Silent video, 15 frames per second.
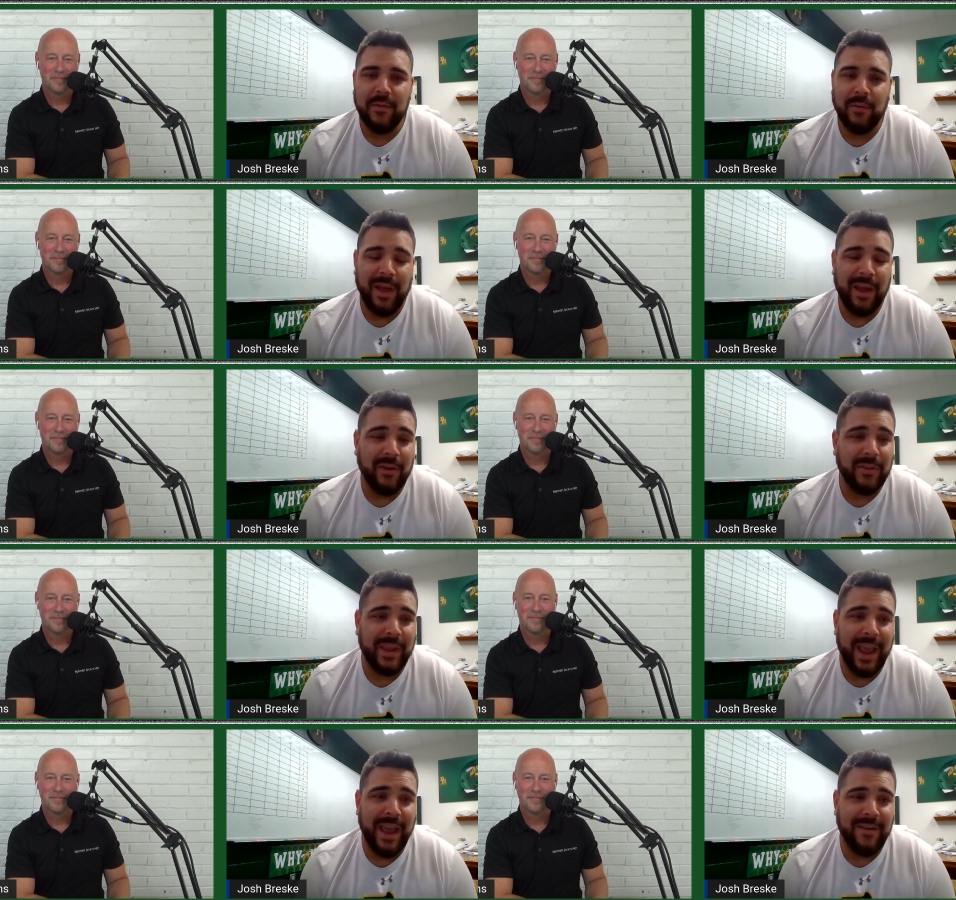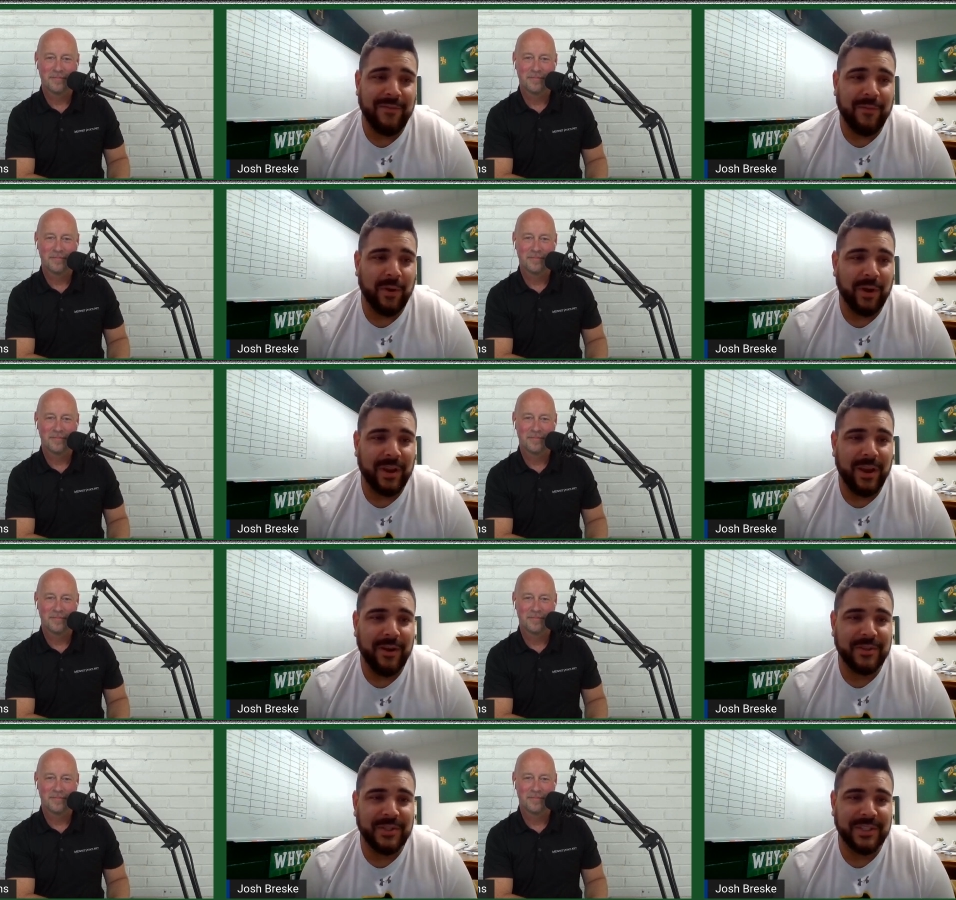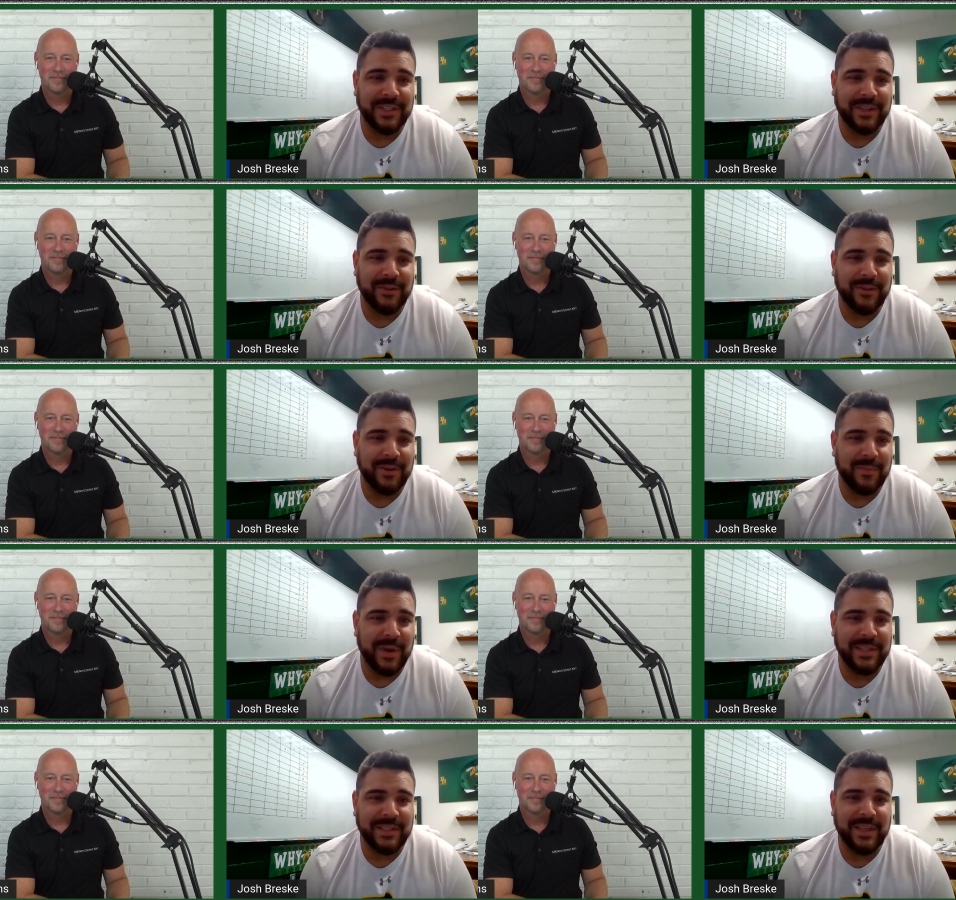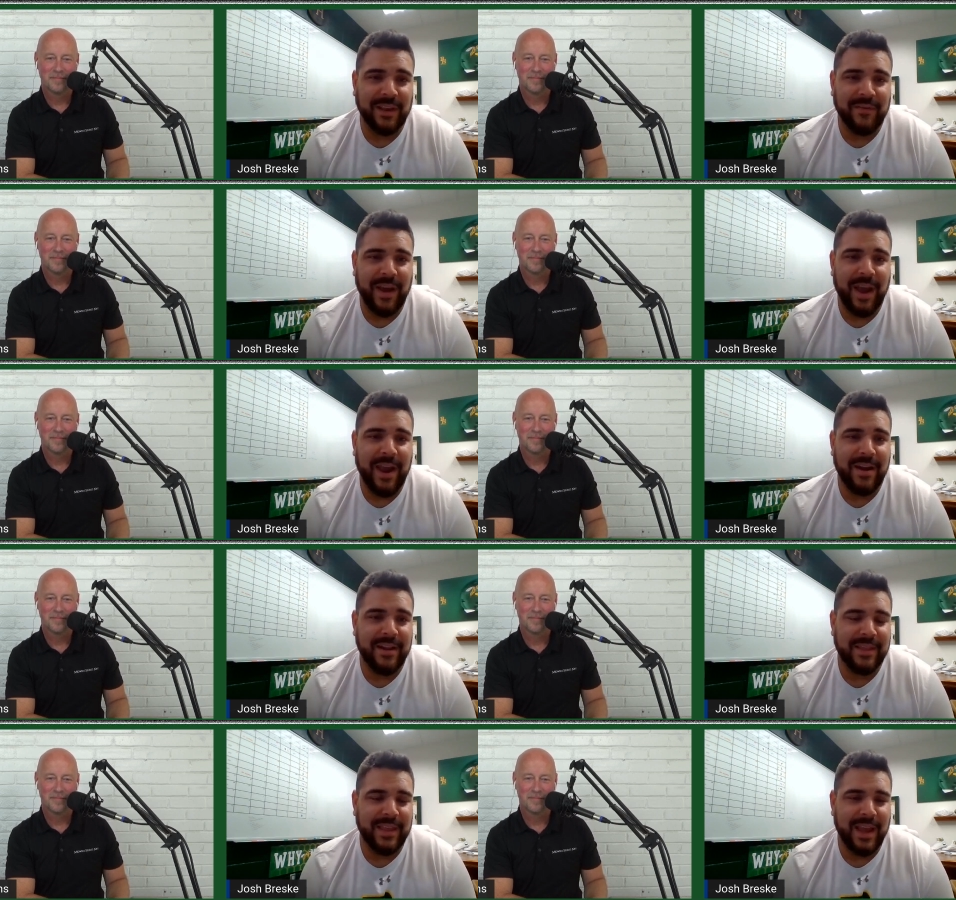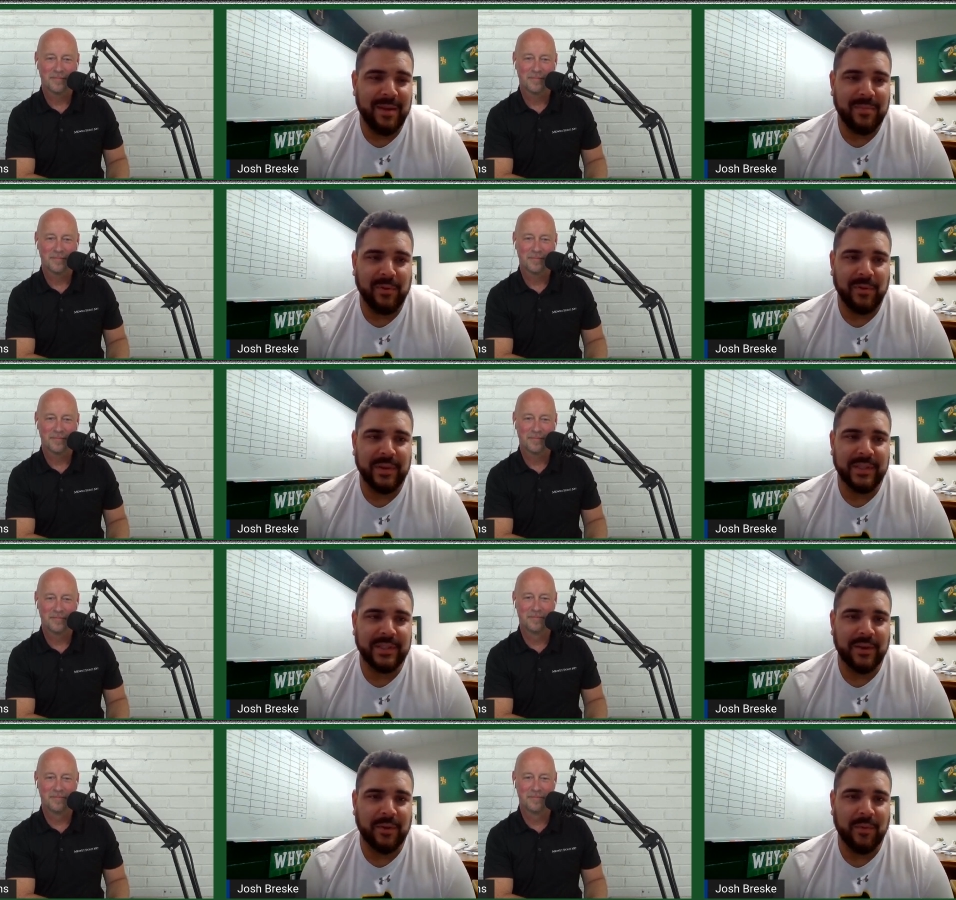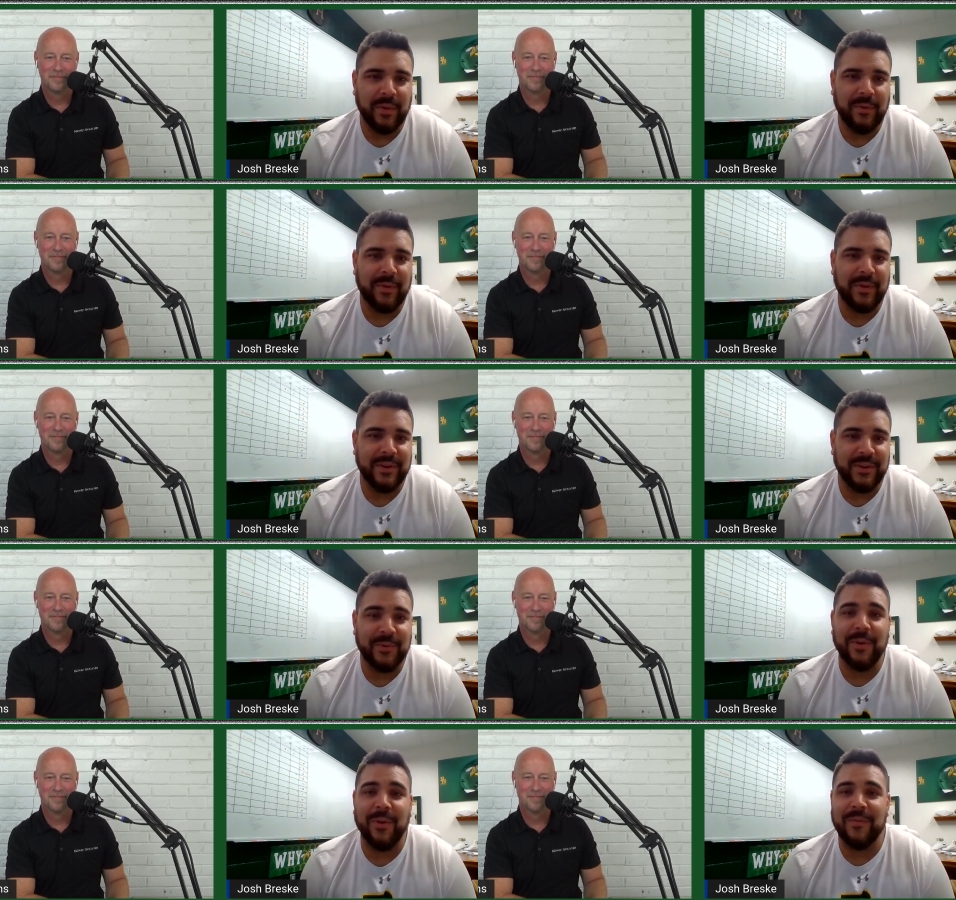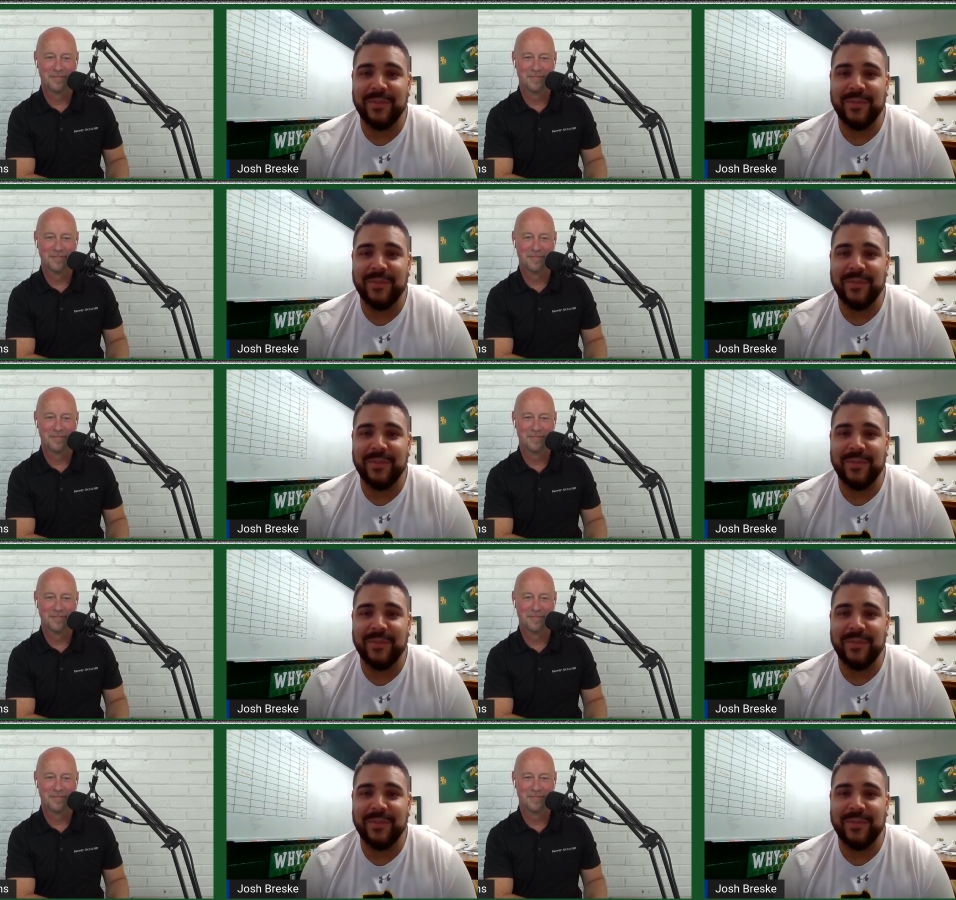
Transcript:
Speaker 1: Well, I only had 4 coaches, including myself, hired at that point, so we were doing